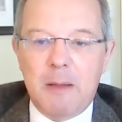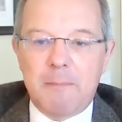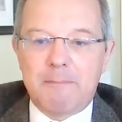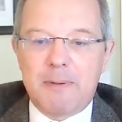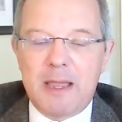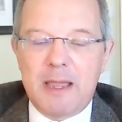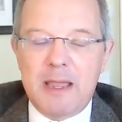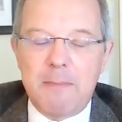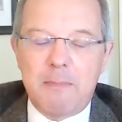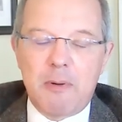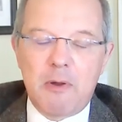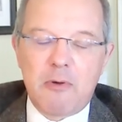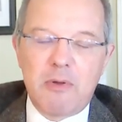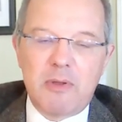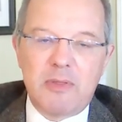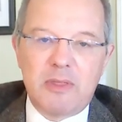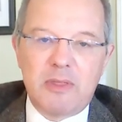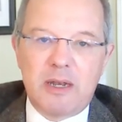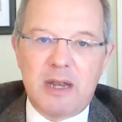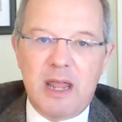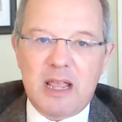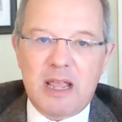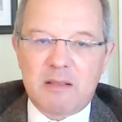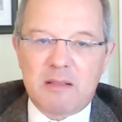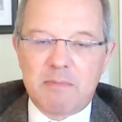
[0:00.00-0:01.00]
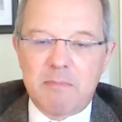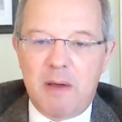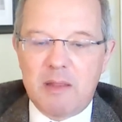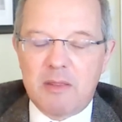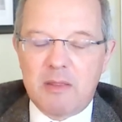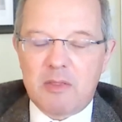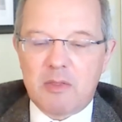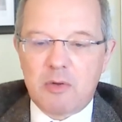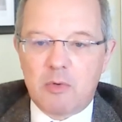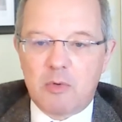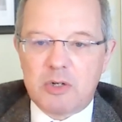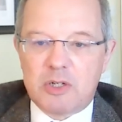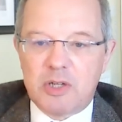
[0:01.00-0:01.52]
paper in the next
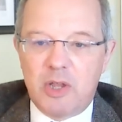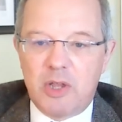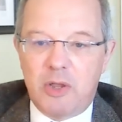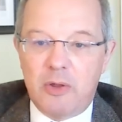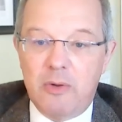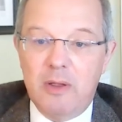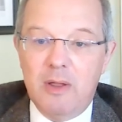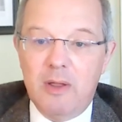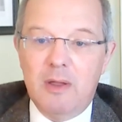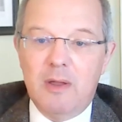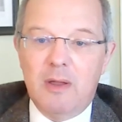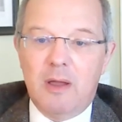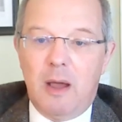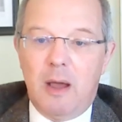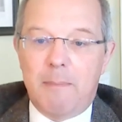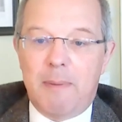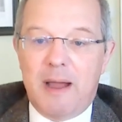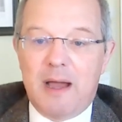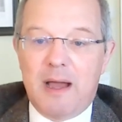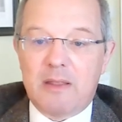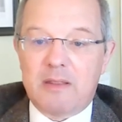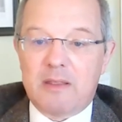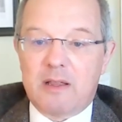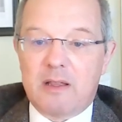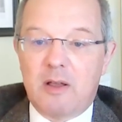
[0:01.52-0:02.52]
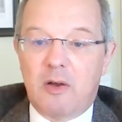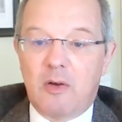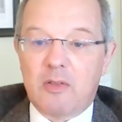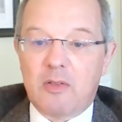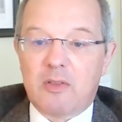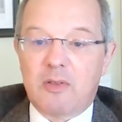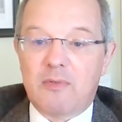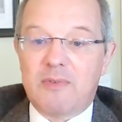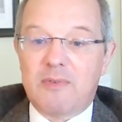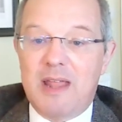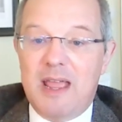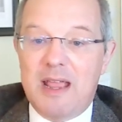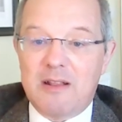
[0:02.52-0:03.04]
month or two about the
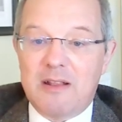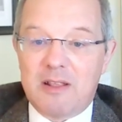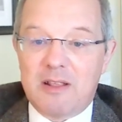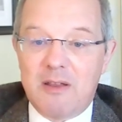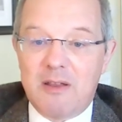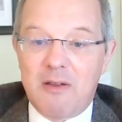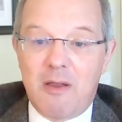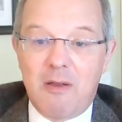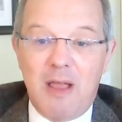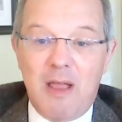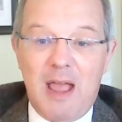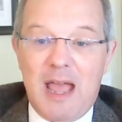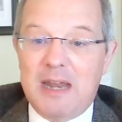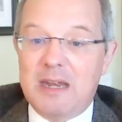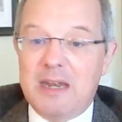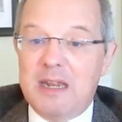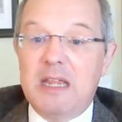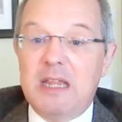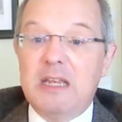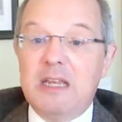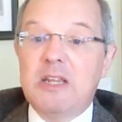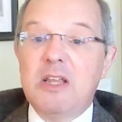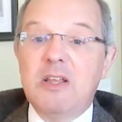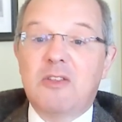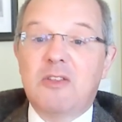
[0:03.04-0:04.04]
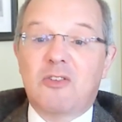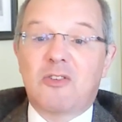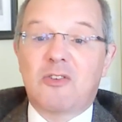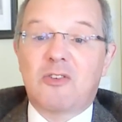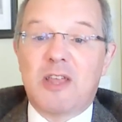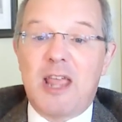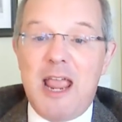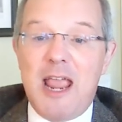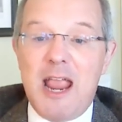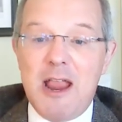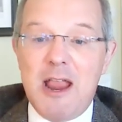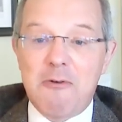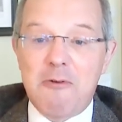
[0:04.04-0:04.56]
cost of net zero, and it is
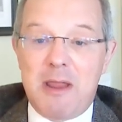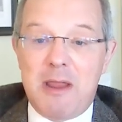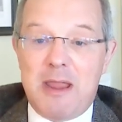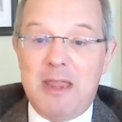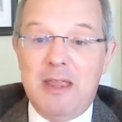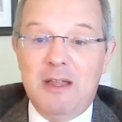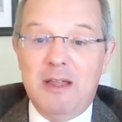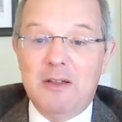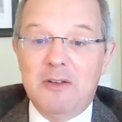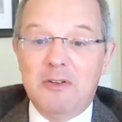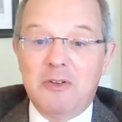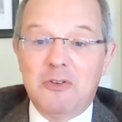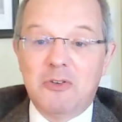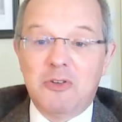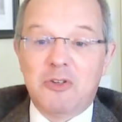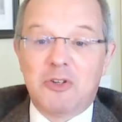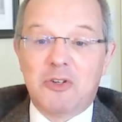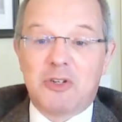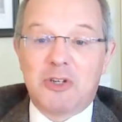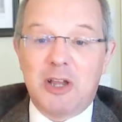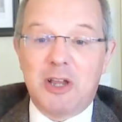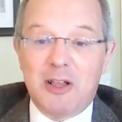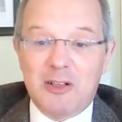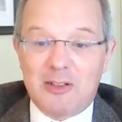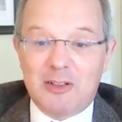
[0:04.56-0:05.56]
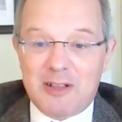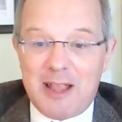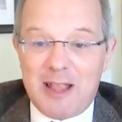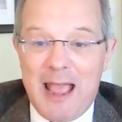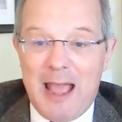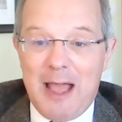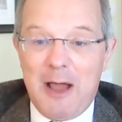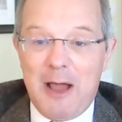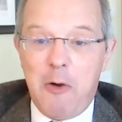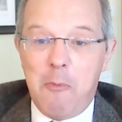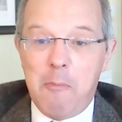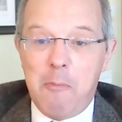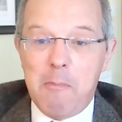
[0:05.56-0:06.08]
scary just
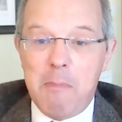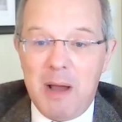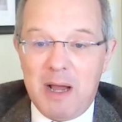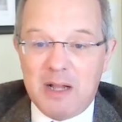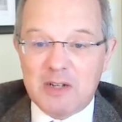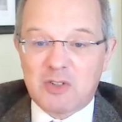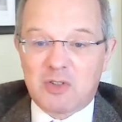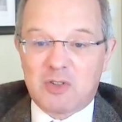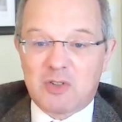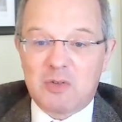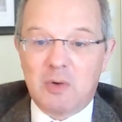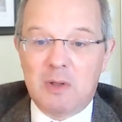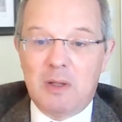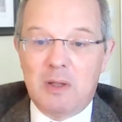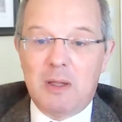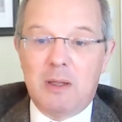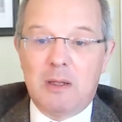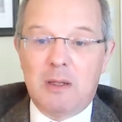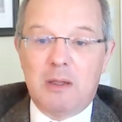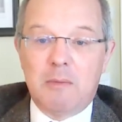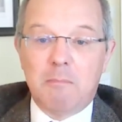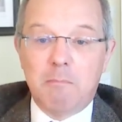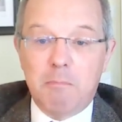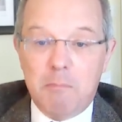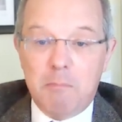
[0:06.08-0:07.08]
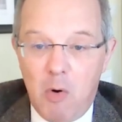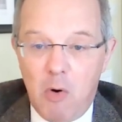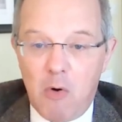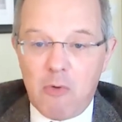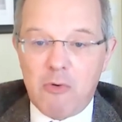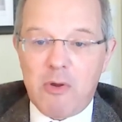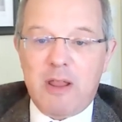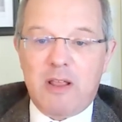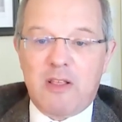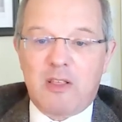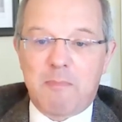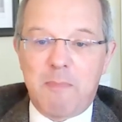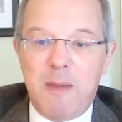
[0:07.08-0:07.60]
how much
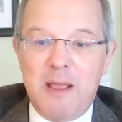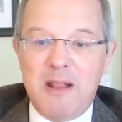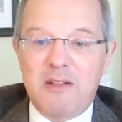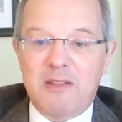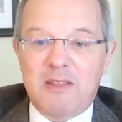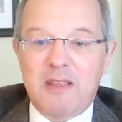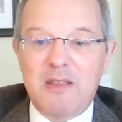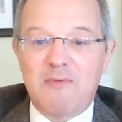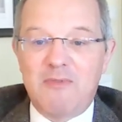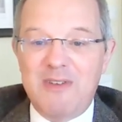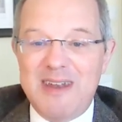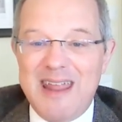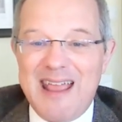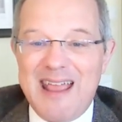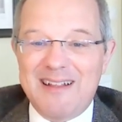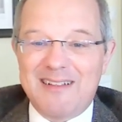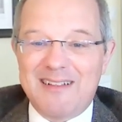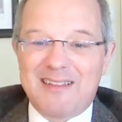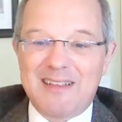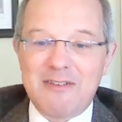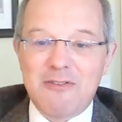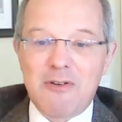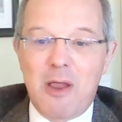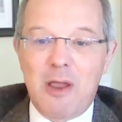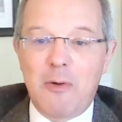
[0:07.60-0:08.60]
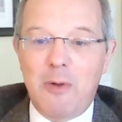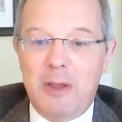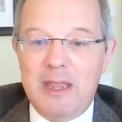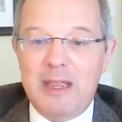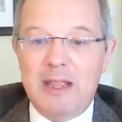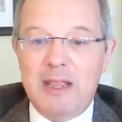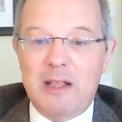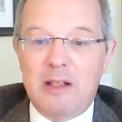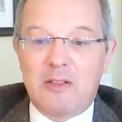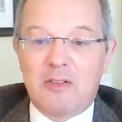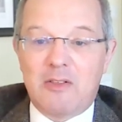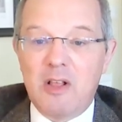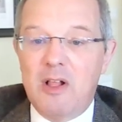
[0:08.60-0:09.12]
more expensive net zero
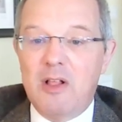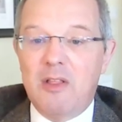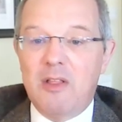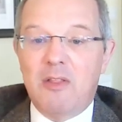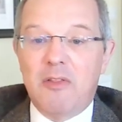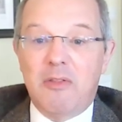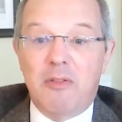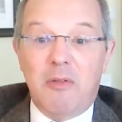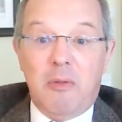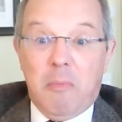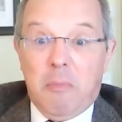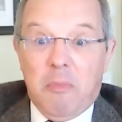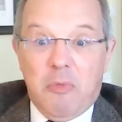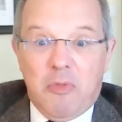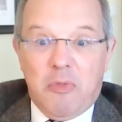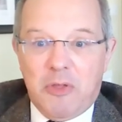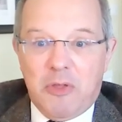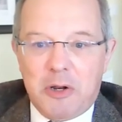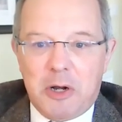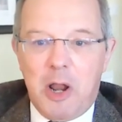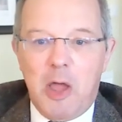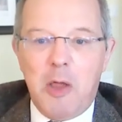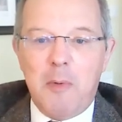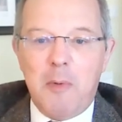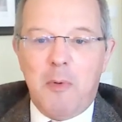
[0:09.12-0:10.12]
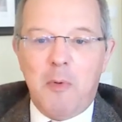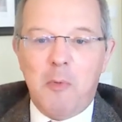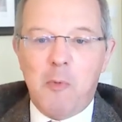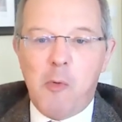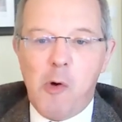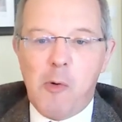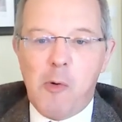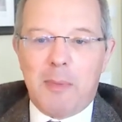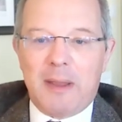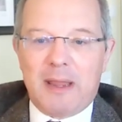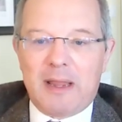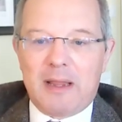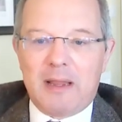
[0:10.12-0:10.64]
is than global
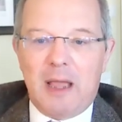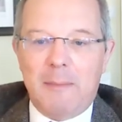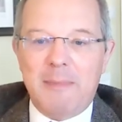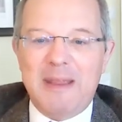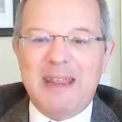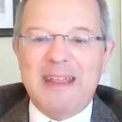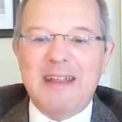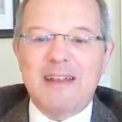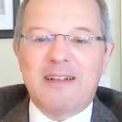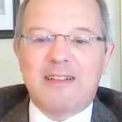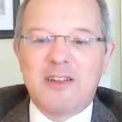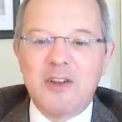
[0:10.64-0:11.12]
warming. I mean,